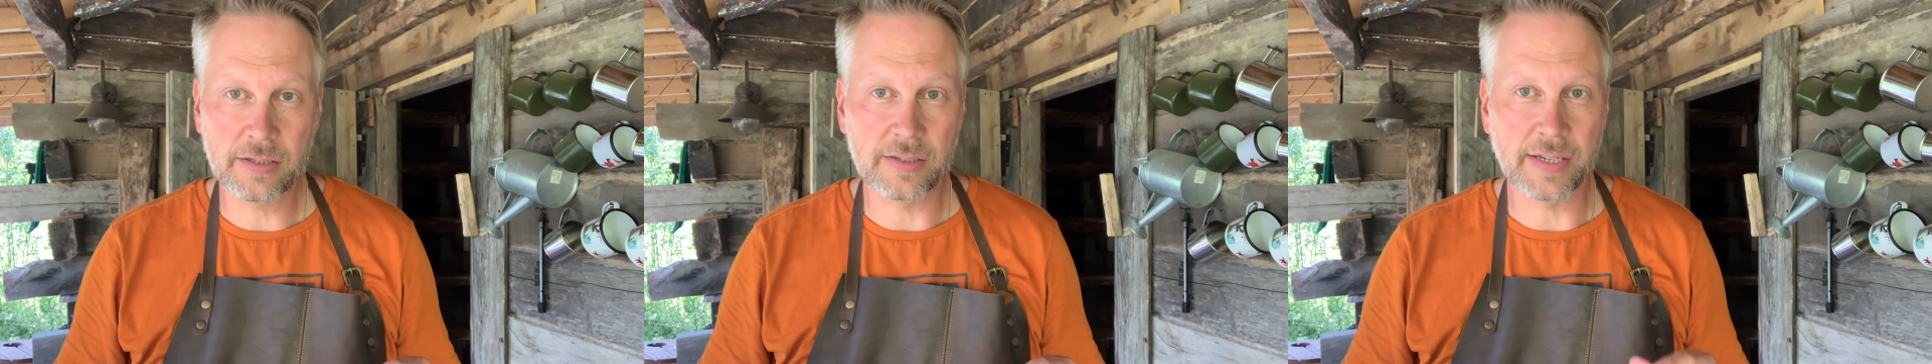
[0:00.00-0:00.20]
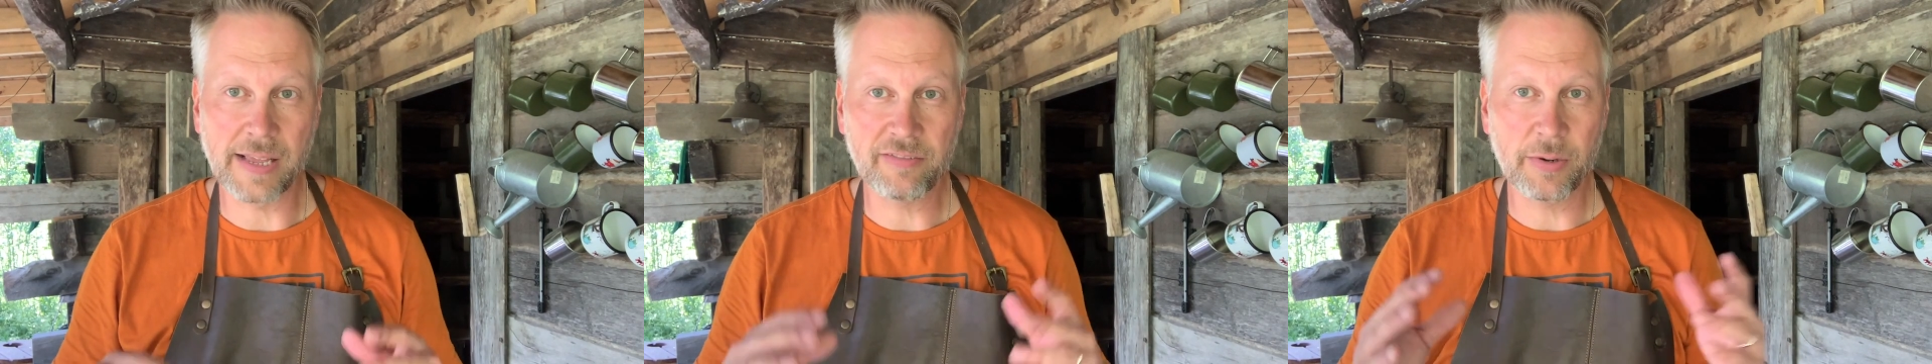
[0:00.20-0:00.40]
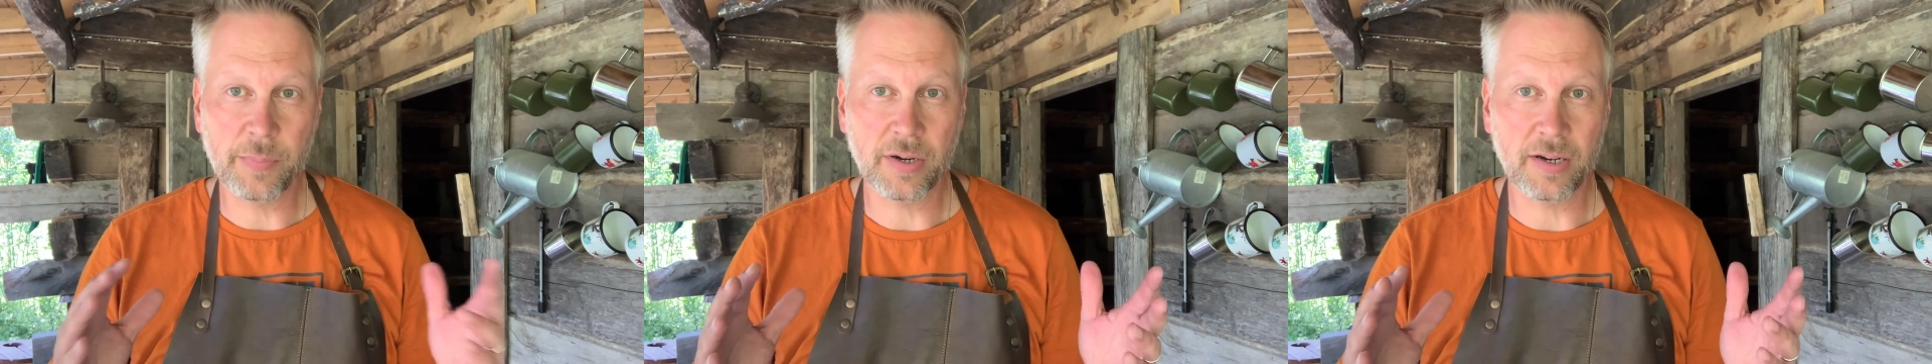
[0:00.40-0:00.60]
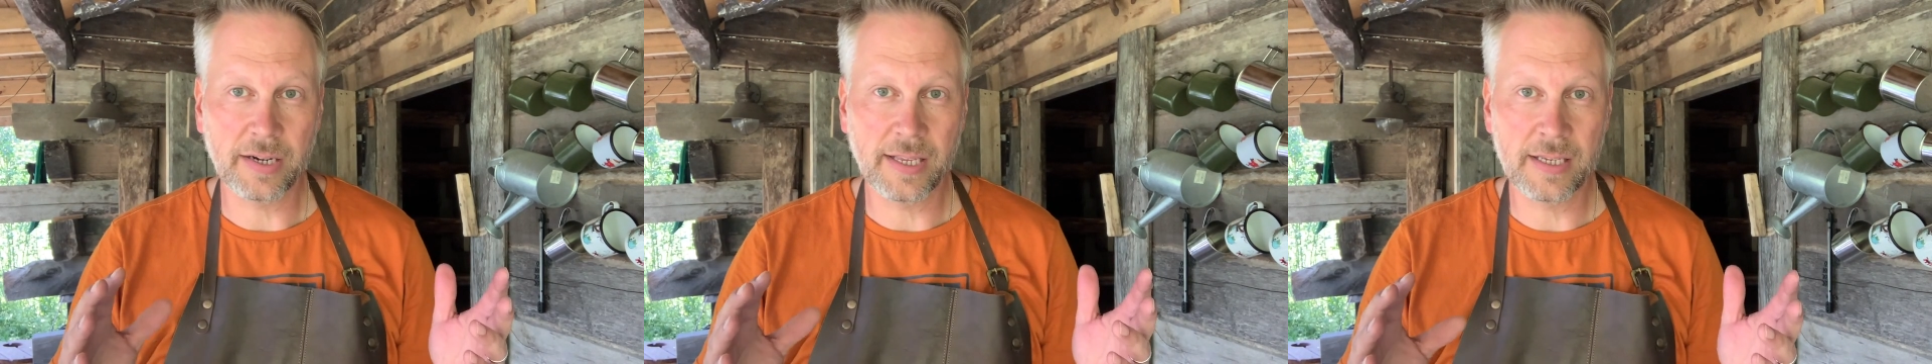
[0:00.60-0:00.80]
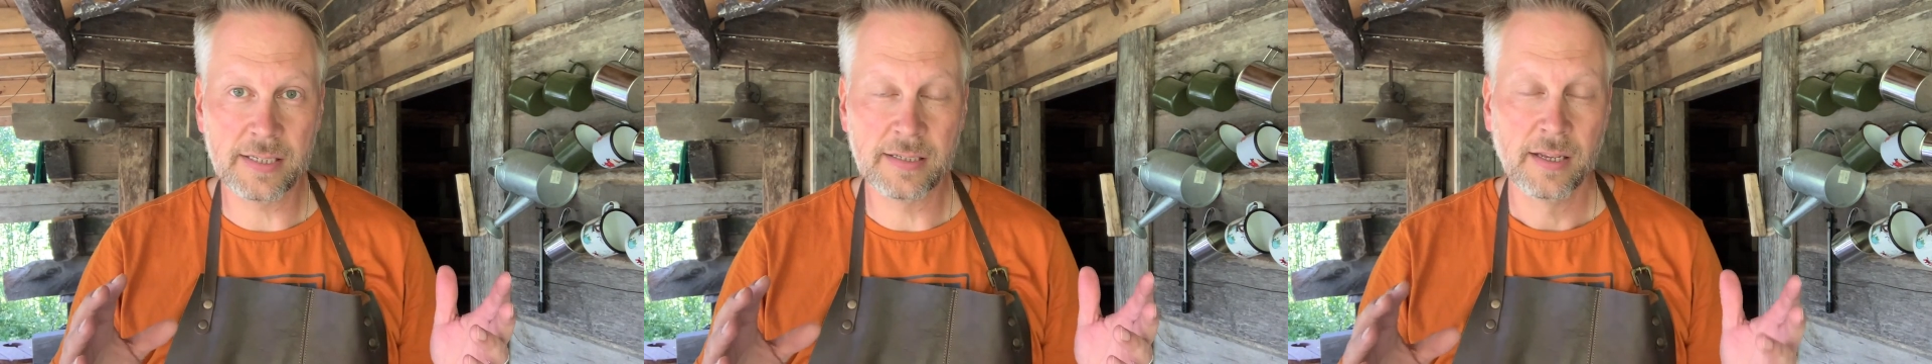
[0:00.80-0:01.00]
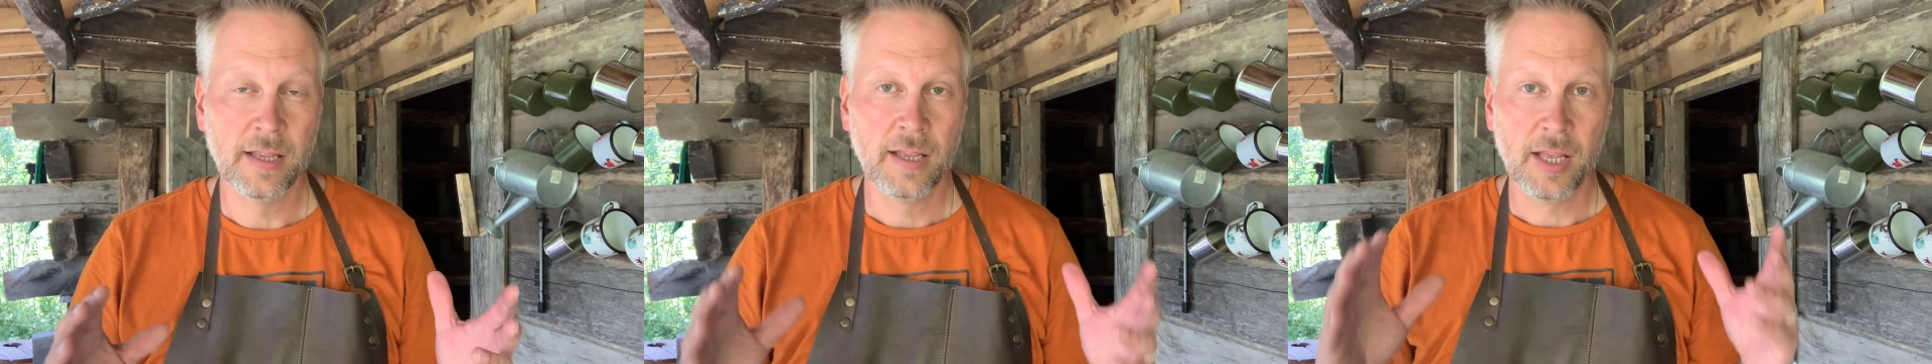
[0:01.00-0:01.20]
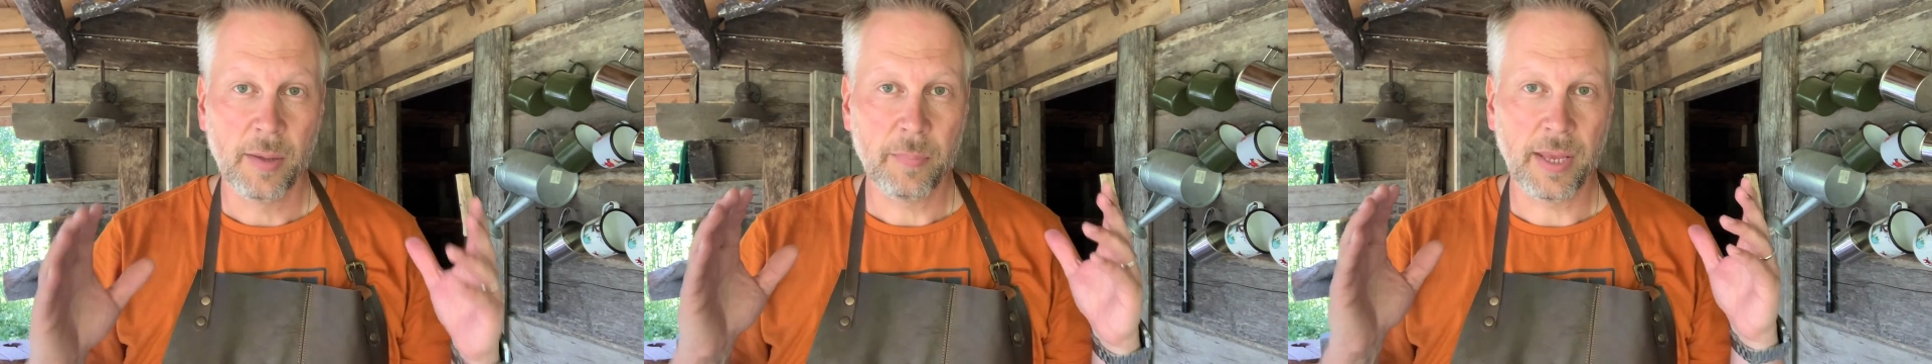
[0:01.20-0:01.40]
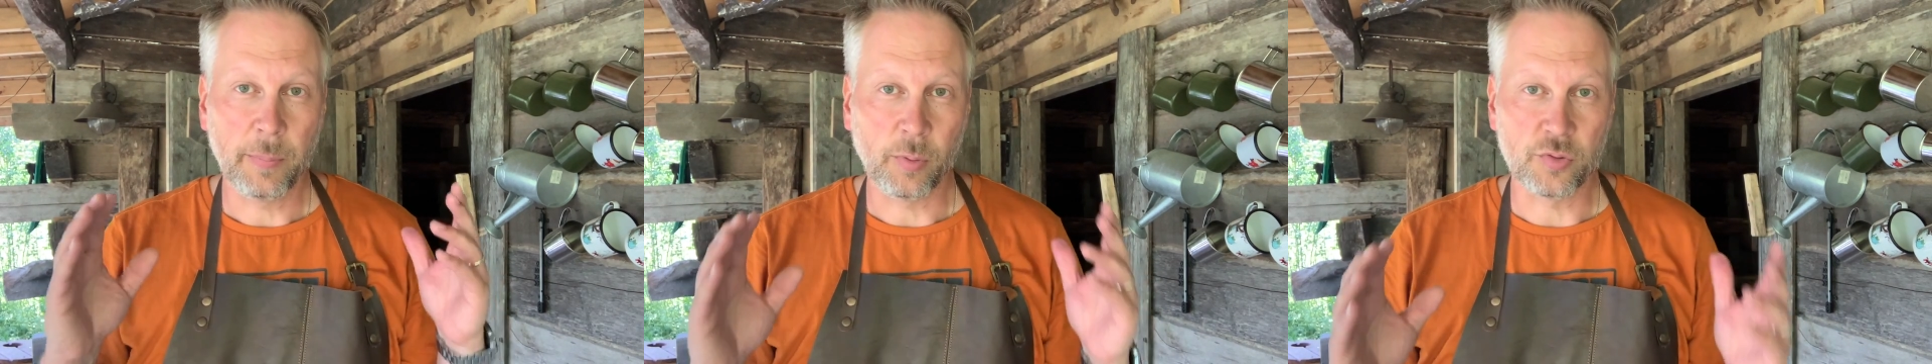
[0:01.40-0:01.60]
and every parties,
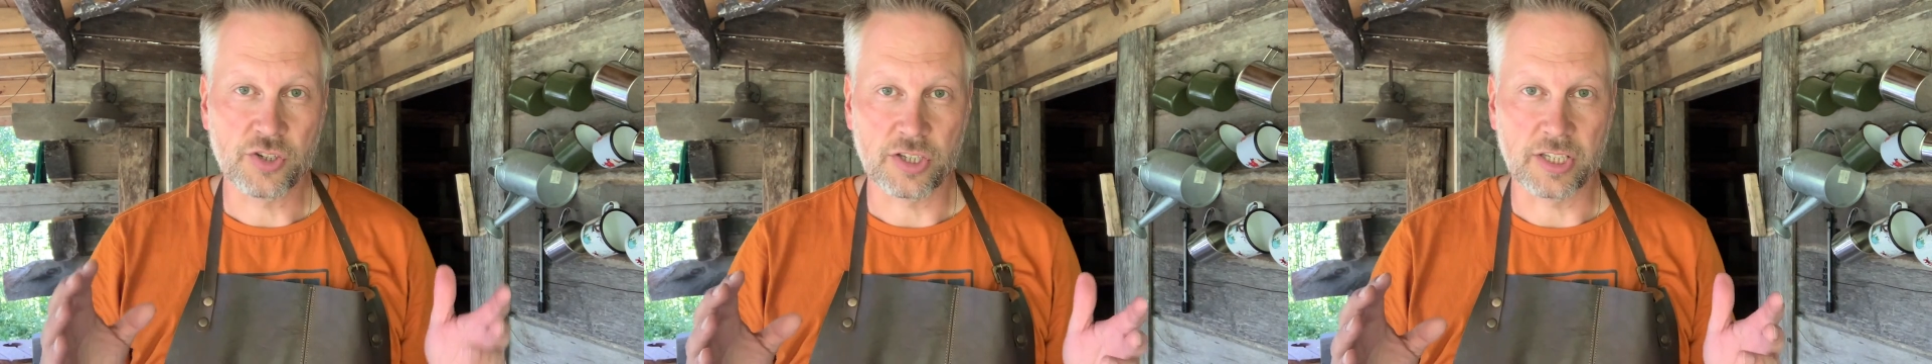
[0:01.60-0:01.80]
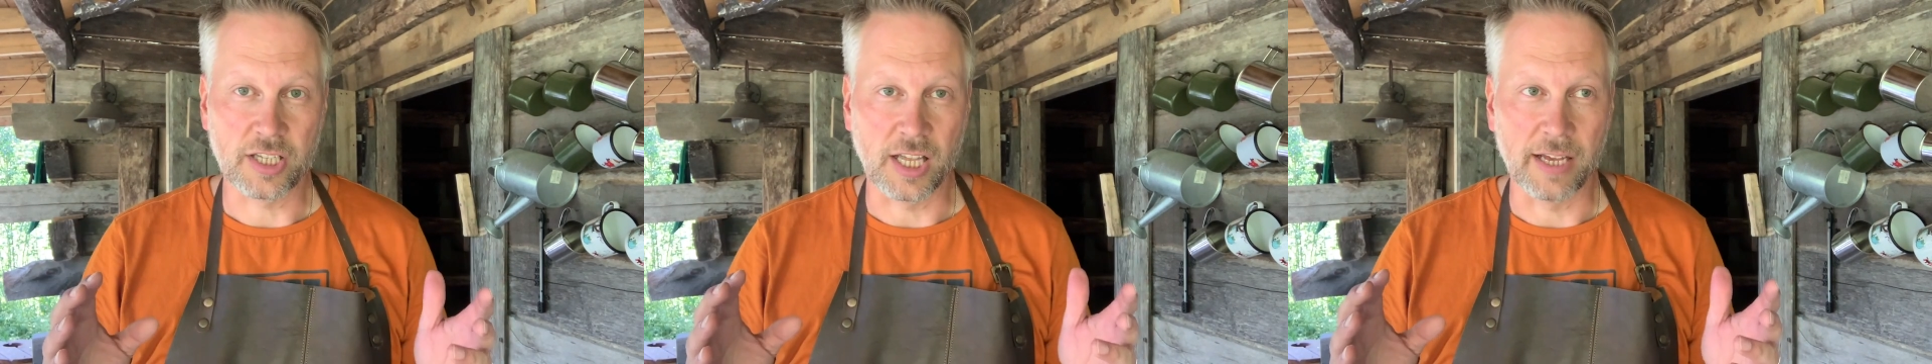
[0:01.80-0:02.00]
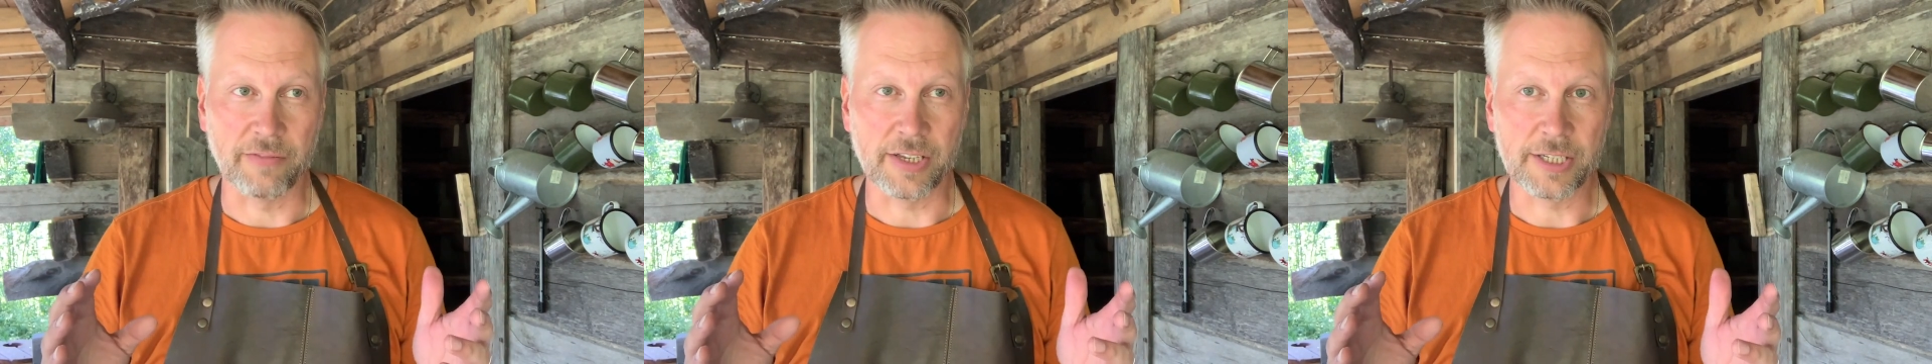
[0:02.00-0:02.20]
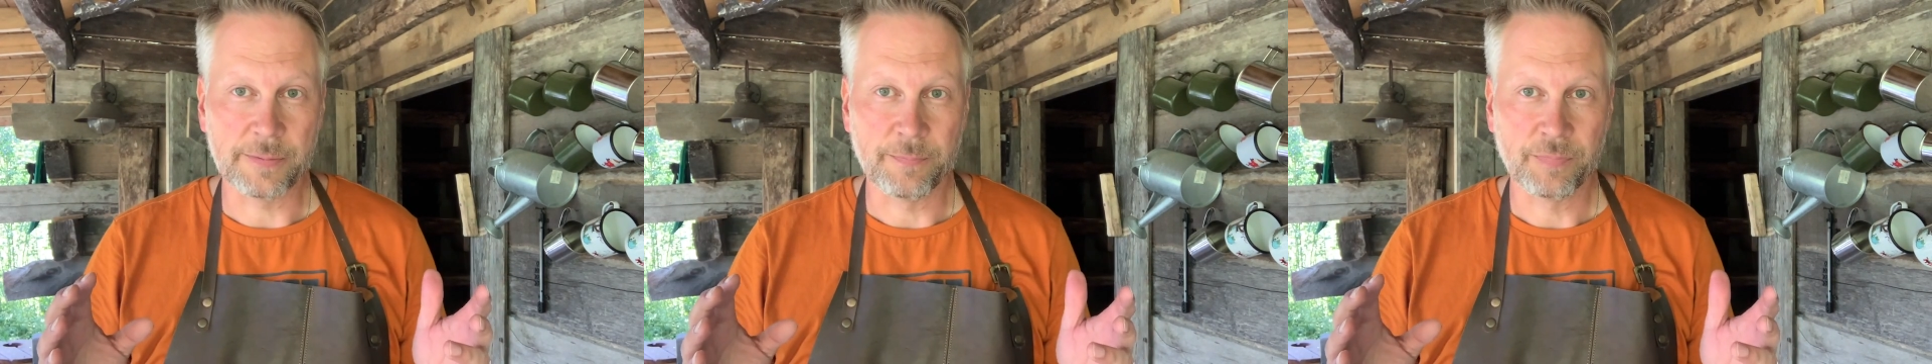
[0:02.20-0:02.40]
people just love it.